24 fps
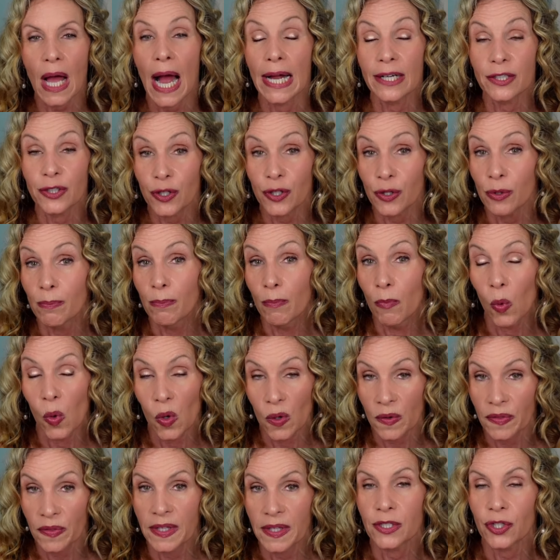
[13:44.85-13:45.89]
I do
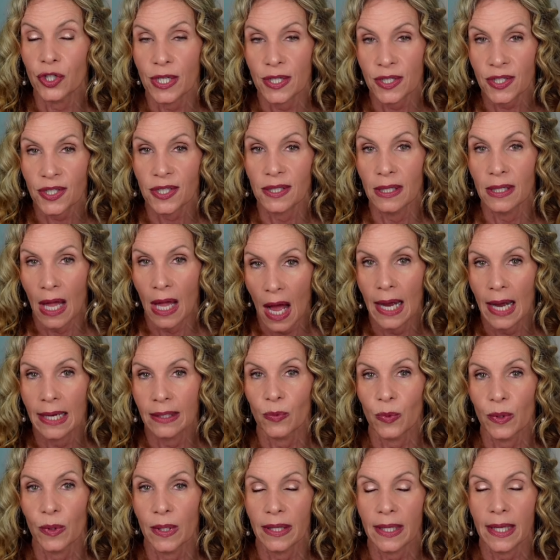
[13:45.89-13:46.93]
more than just
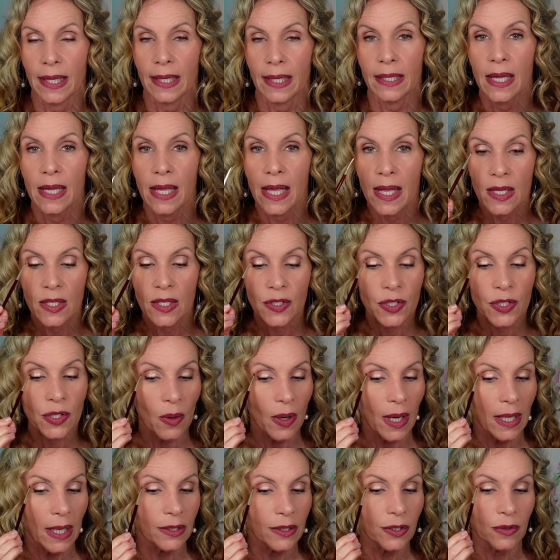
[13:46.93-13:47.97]
line with it. So
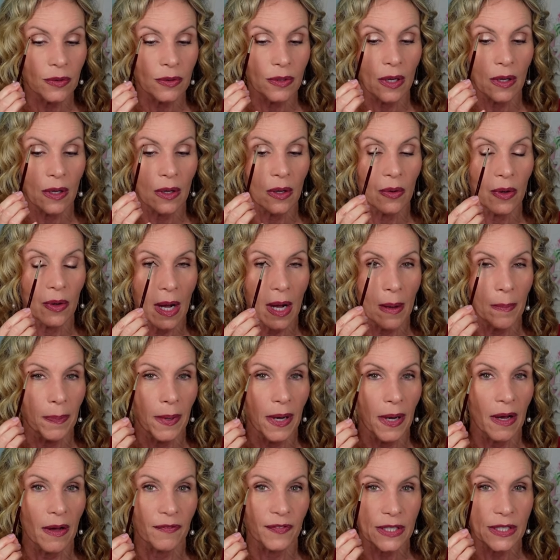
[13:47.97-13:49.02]
I do go
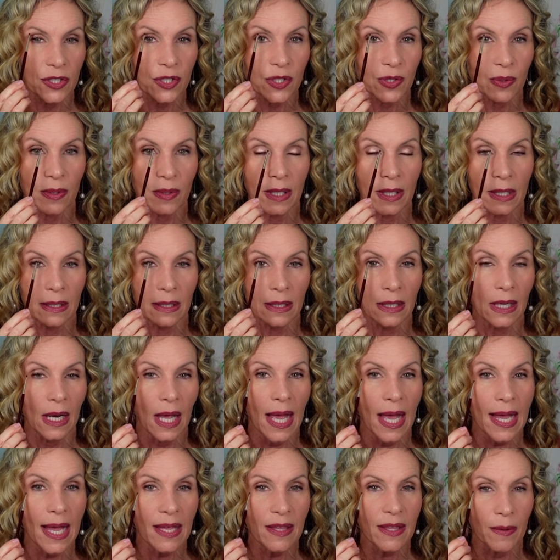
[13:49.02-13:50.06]
above and sort of
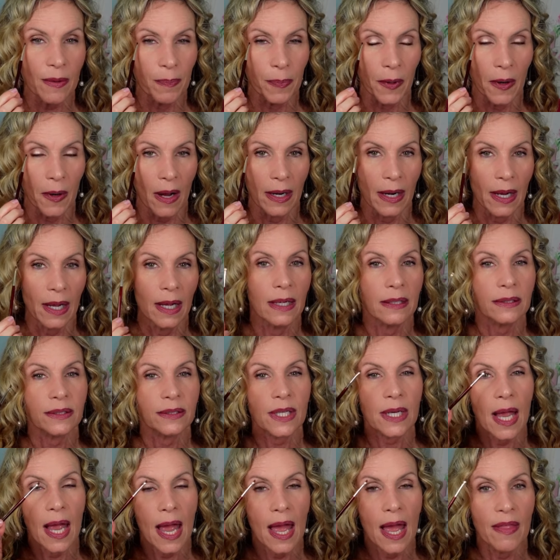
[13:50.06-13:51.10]
lay the product
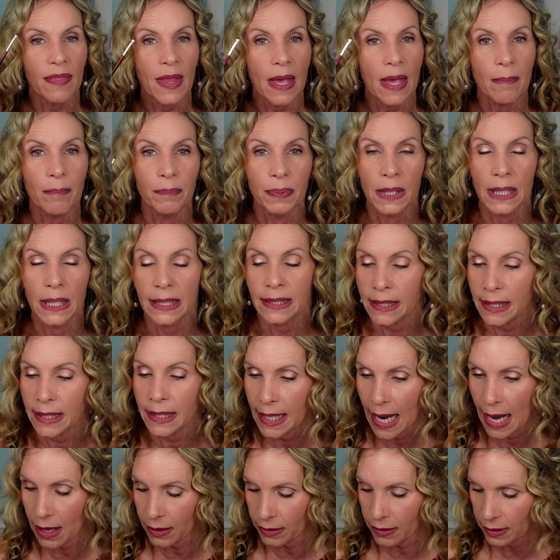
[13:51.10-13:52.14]
and then blend it
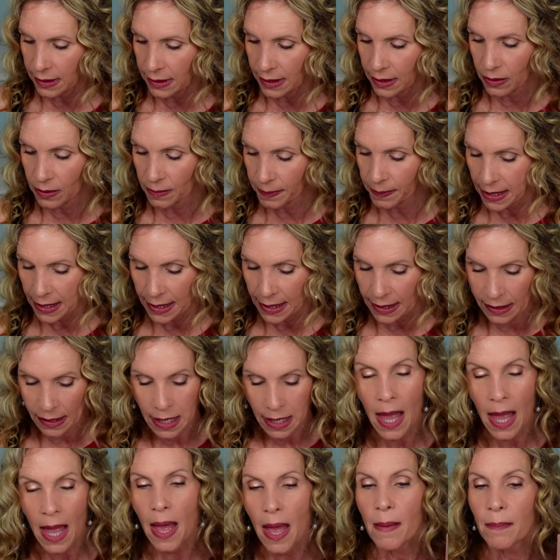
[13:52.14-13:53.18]
out a little bit.
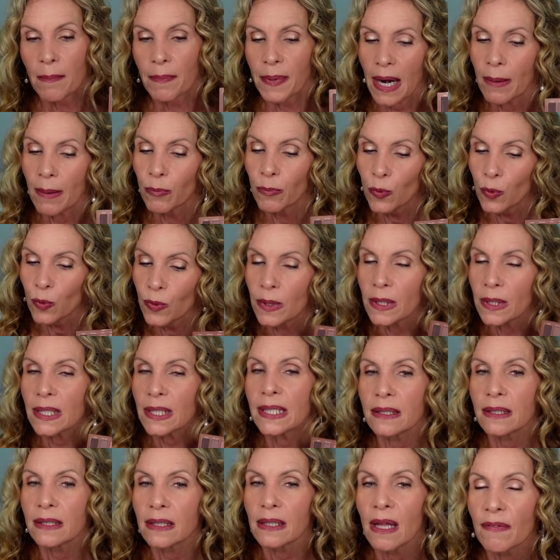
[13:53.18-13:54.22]
But I'm really
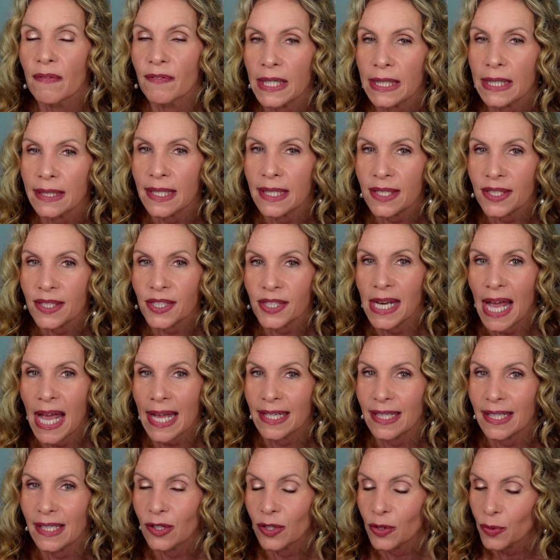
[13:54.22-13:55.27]
loving this
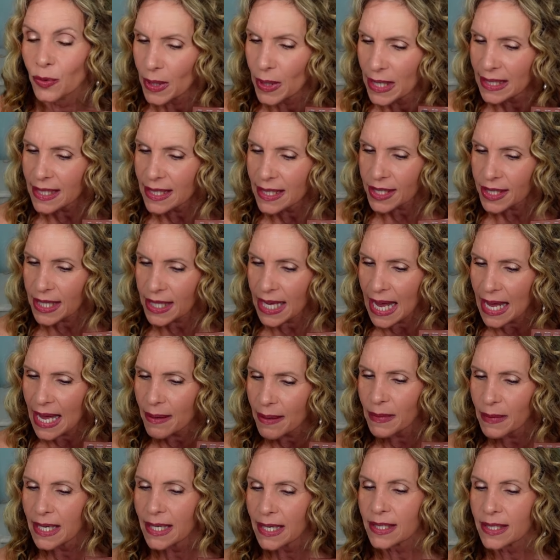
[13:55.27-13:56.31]
Naked 3. This came
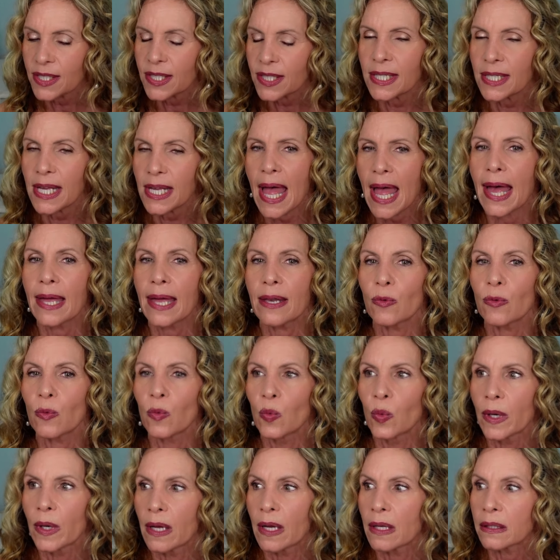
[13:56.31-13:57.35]
in a set
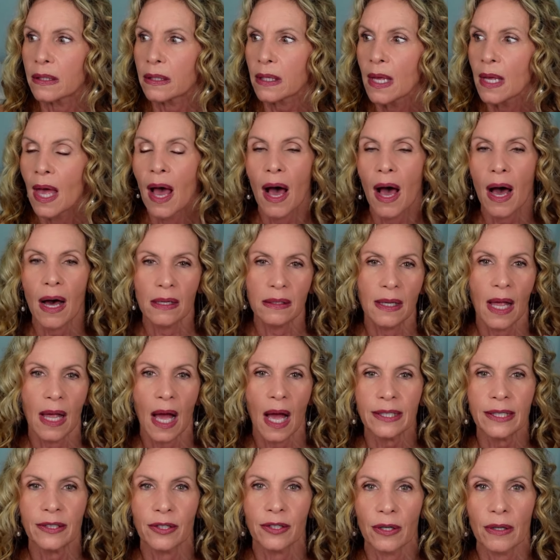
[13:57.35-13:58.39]
with a
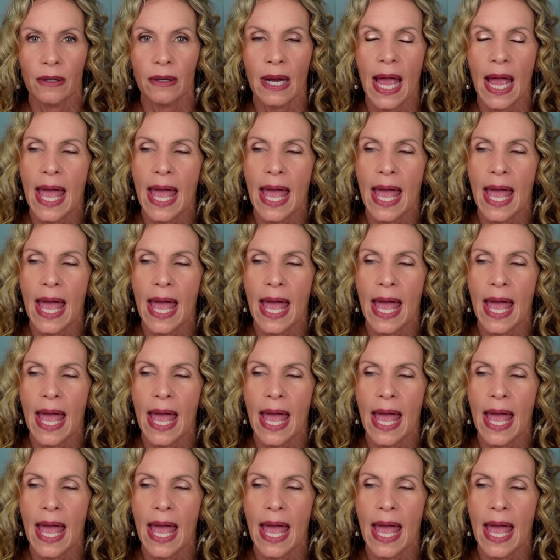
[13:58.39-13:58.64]
liner.